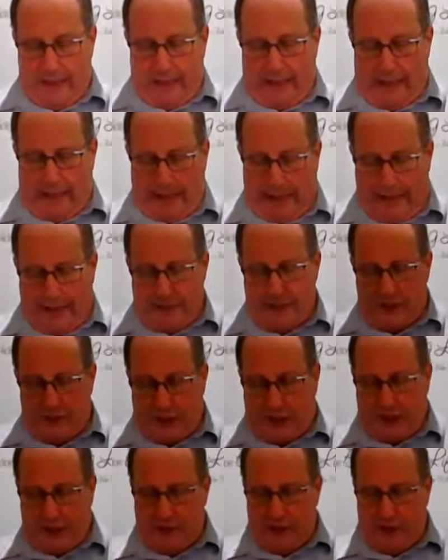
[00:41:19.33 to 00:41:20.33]
And as
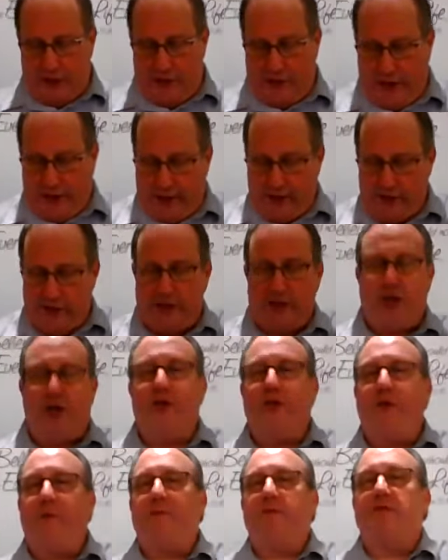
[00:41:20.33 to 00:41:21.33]
such, they
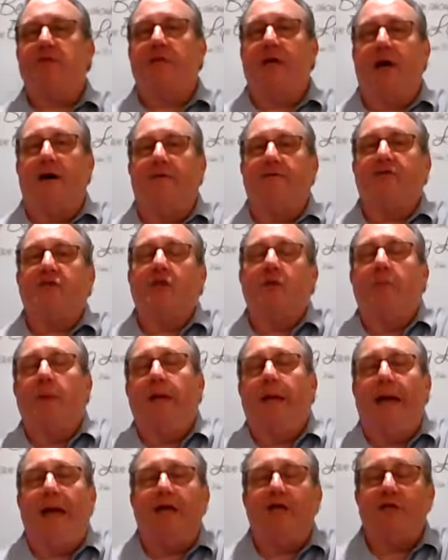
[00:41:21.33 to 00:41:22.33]
consider themselves to
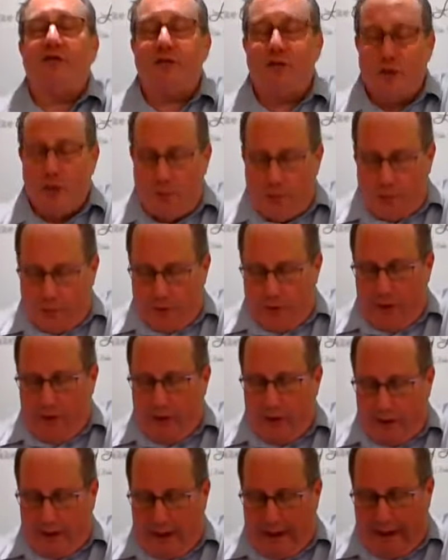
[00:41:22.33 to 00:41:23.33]
be a
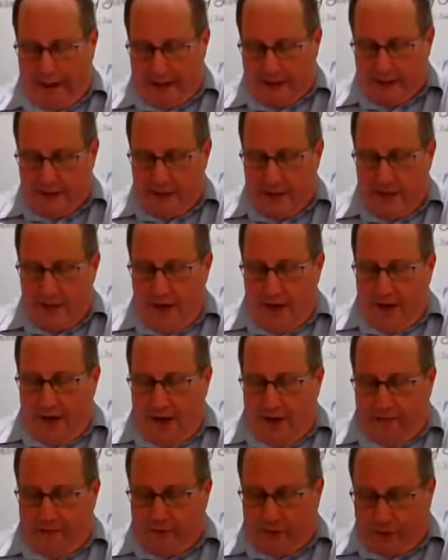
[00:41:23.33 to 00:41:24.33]
super class
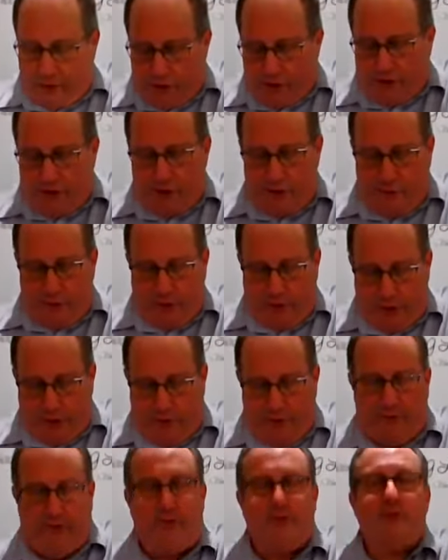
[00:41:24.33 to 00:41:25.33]
of Christian
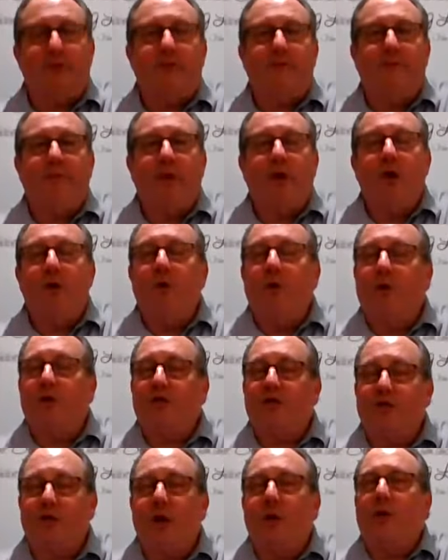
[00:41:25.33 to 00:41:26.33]
believers who were
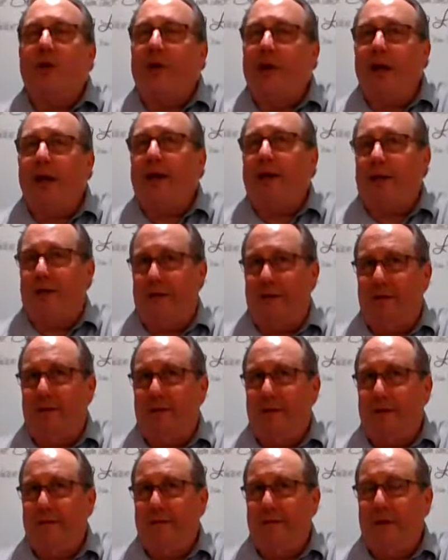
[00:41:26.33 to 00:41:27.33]
so enlightened,
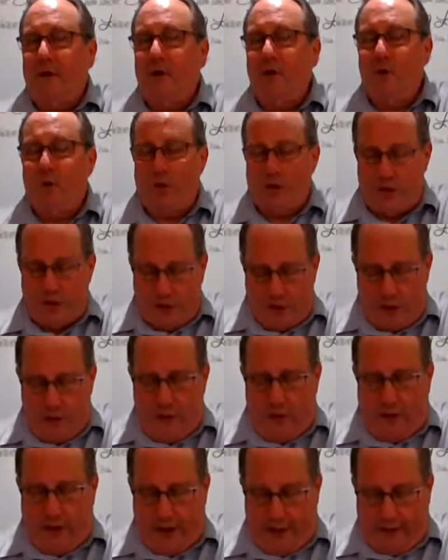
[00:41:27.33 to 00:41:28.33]
who were so
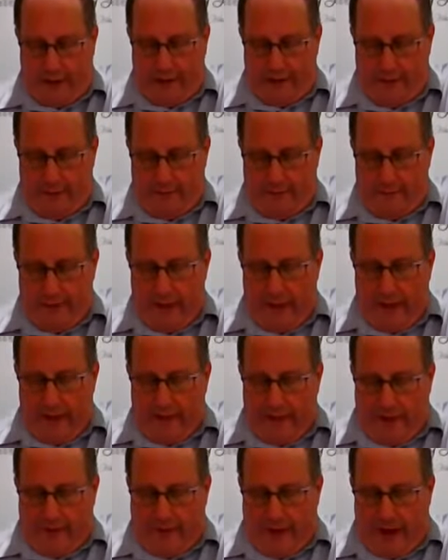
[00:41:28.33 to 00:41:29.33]
enlightened
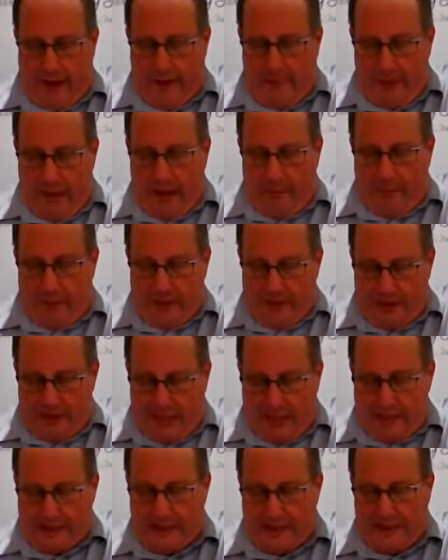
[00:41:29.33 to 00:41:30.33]
that they
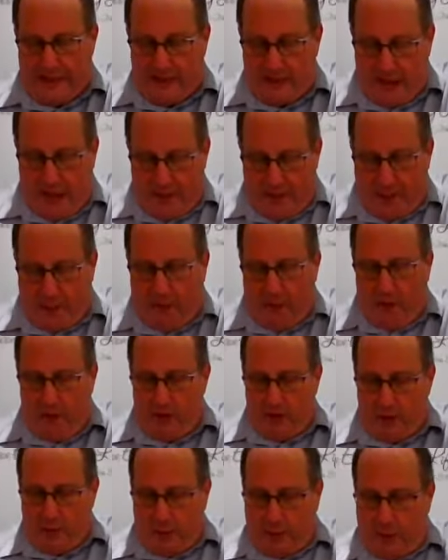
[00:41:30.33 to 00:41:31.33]
possessed deeper
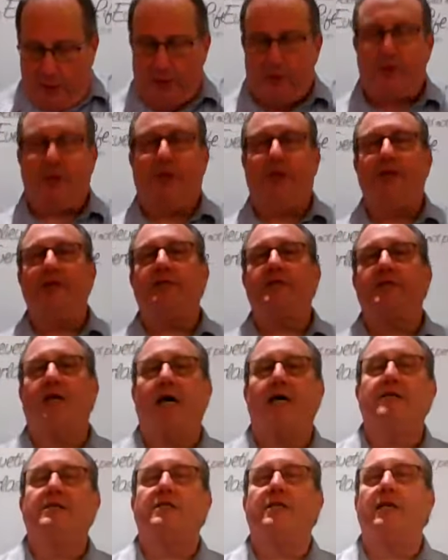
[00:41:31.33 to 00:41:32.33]
spiritual
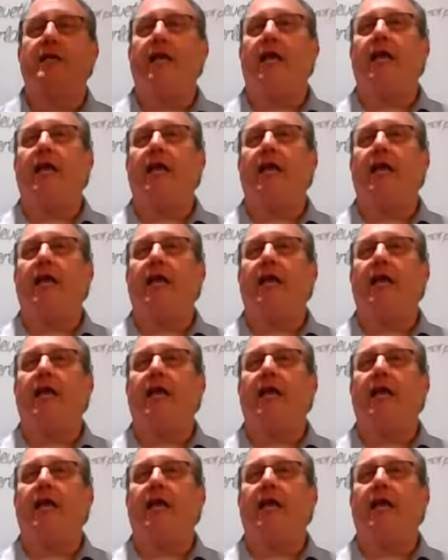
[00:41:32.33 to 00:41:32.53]
insights than